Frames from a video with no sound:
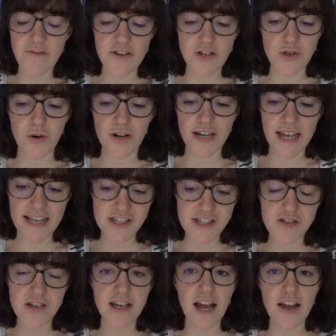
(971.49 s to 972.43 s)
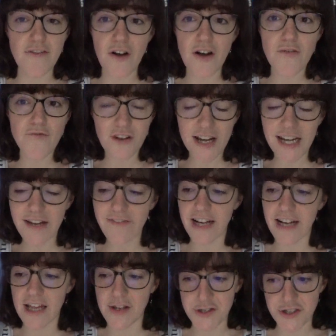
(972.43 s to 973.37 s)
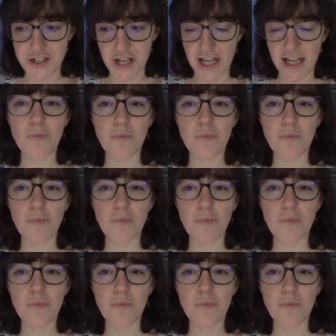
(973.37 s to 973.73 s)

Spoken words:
Victorian history, I find really, really interesting.